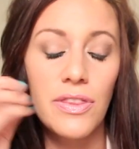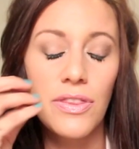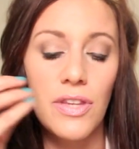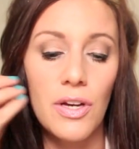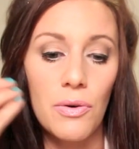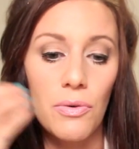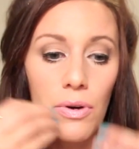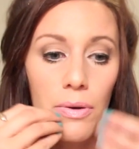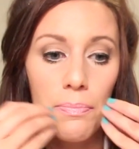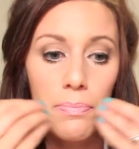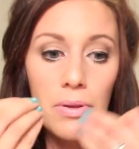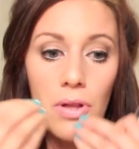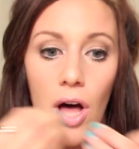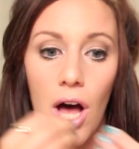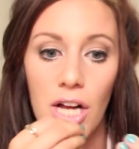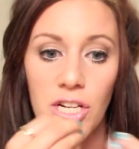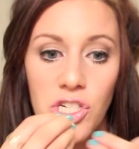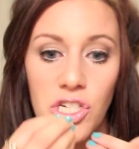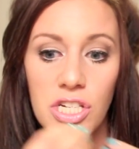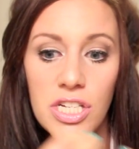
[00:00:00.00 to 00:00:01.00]
There were
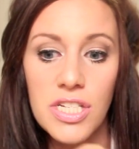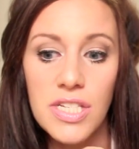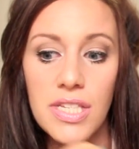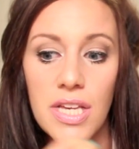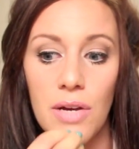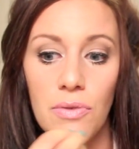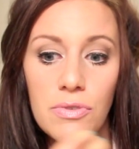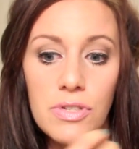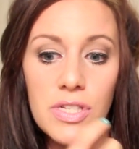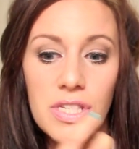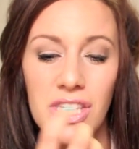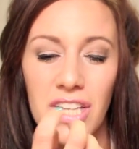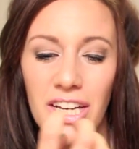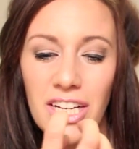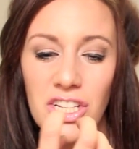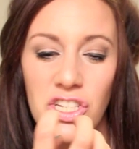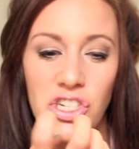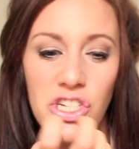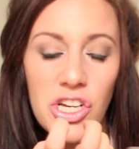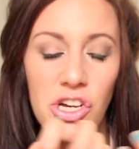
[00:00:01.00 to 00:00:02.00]
blotches, it was
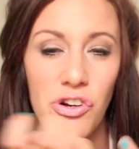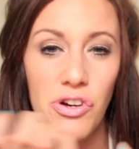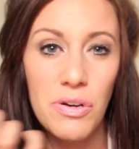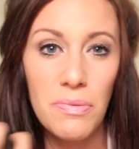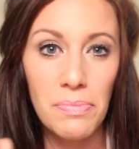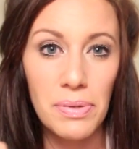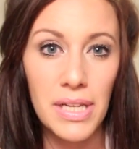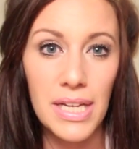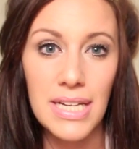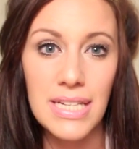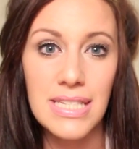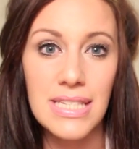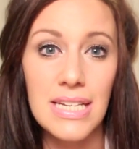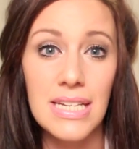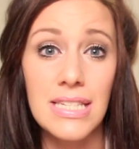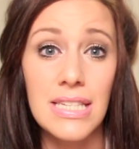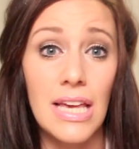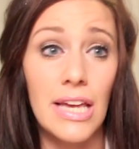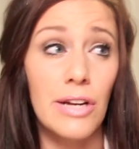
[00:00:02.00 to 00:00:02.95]
like sheer in places,